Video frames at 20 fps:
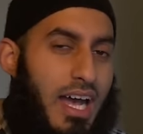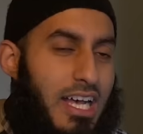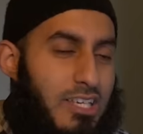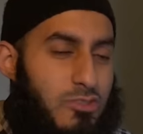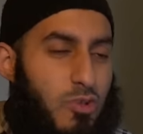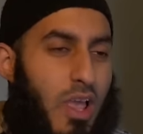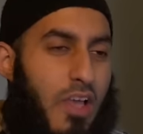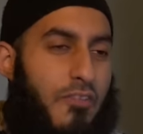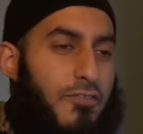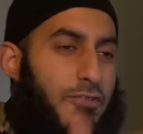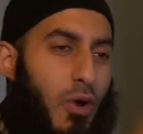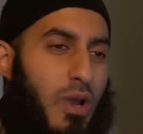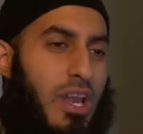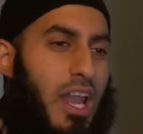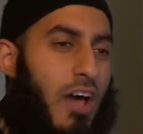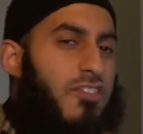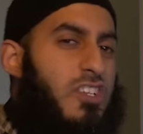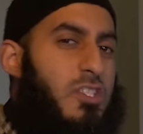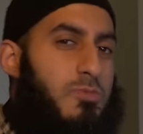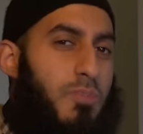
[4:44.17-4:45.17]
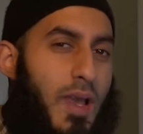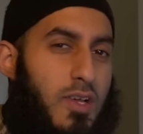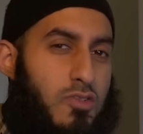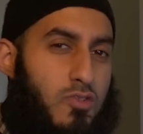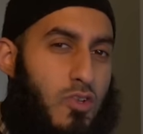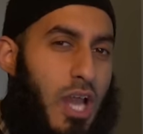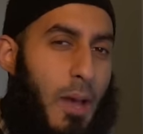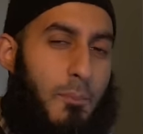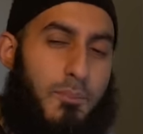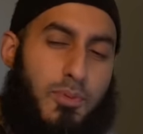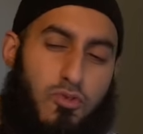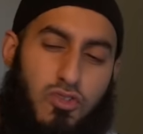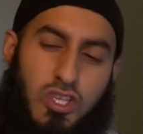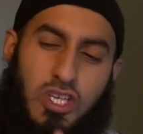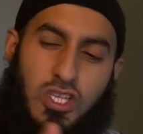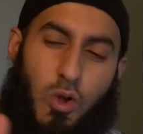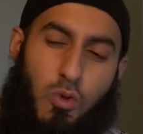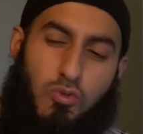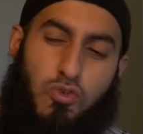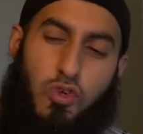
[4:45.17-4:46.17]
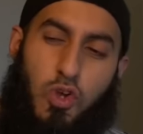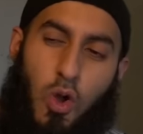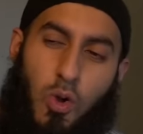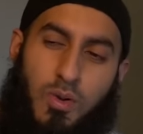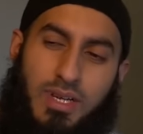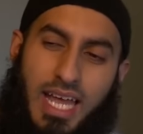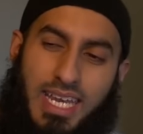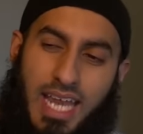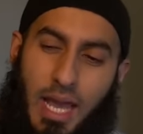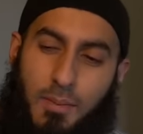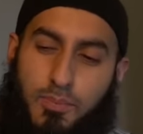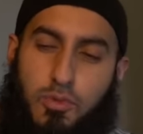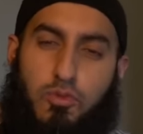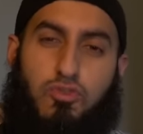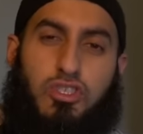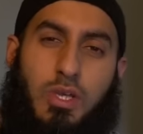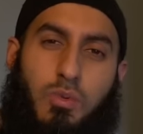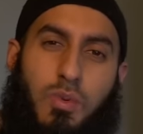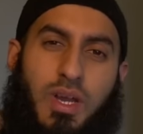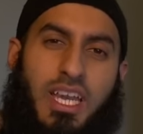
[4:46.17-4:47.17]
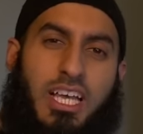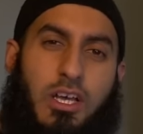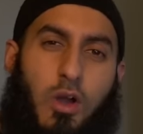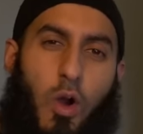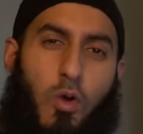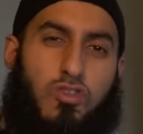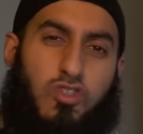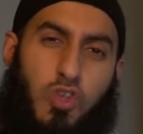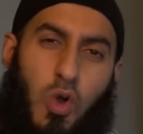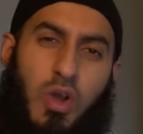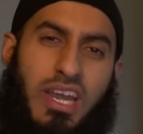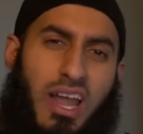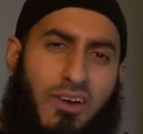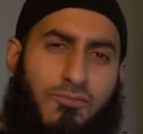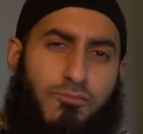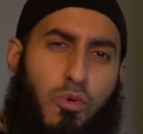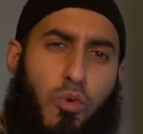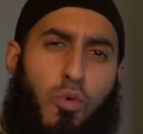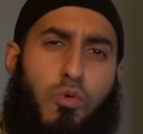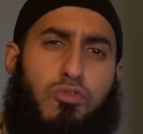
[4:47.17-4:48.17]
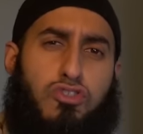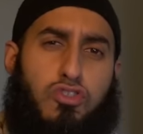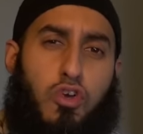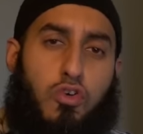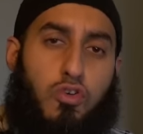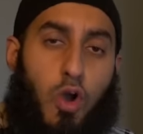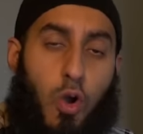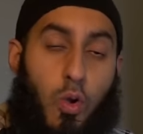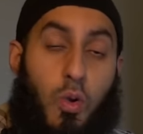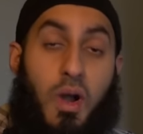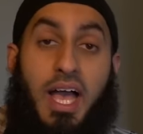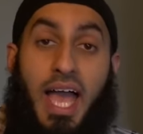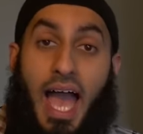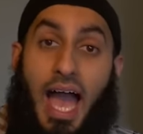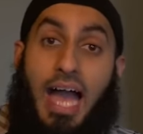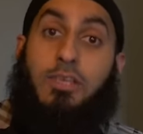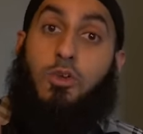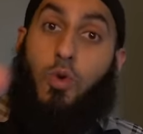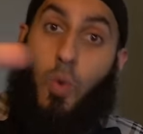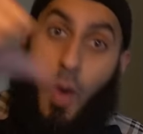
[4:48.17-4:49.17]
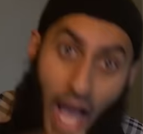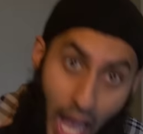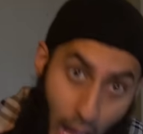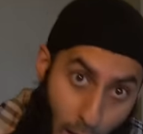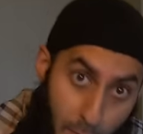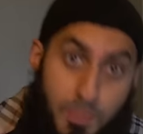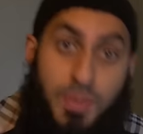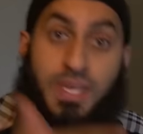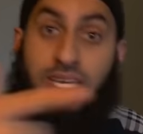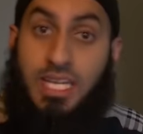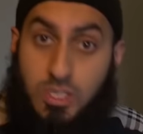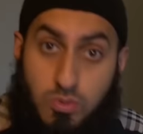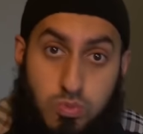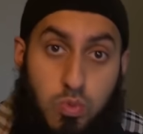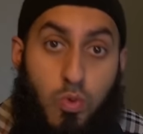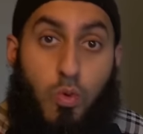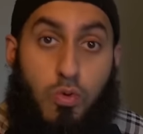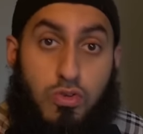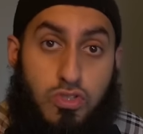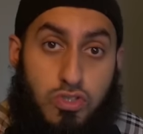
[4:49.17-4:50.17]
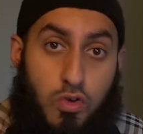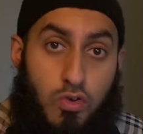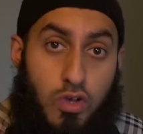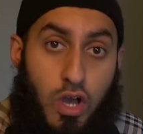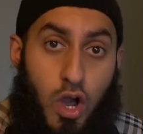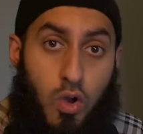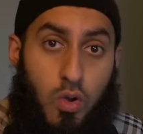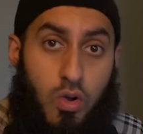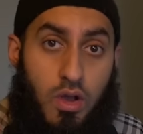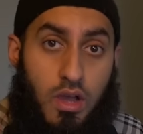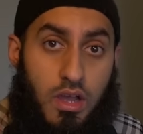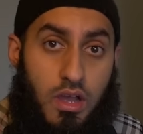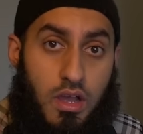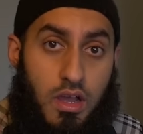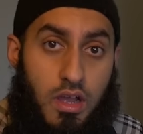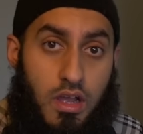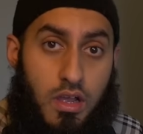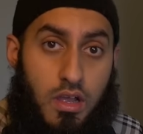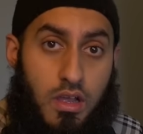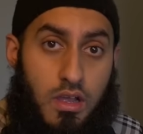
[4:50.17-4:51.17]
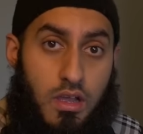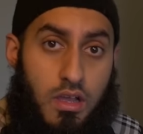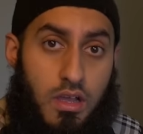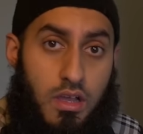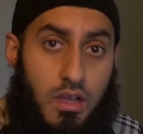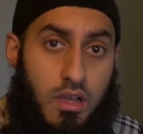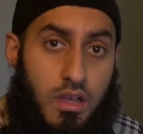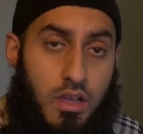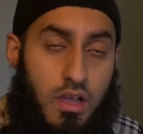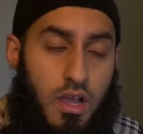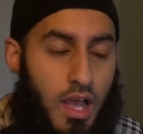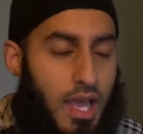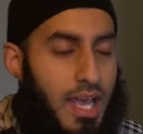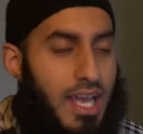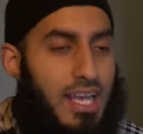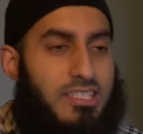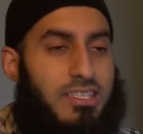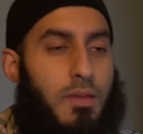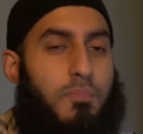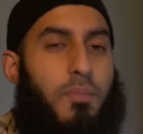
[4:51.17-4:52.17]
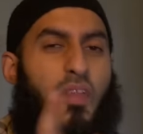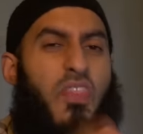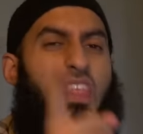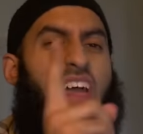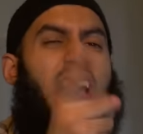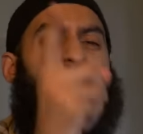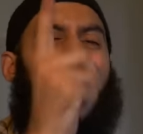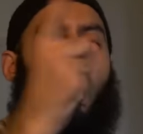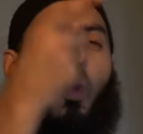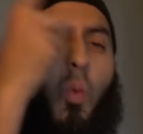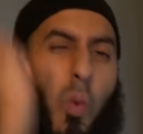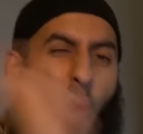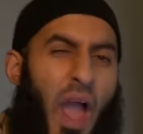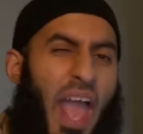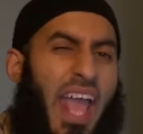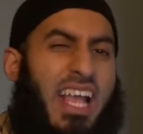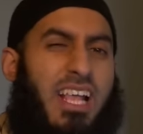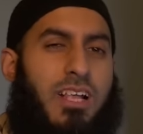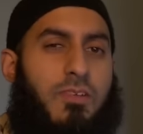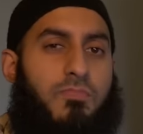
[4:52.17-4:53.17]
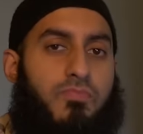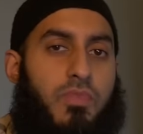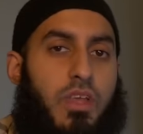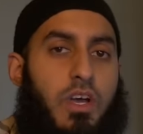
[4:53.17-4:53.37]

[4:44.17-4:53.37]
So if your love is based on that beauty, don't you know that that beauty, when it goes, your love will also go and your happiness will also go? He said, but there's a way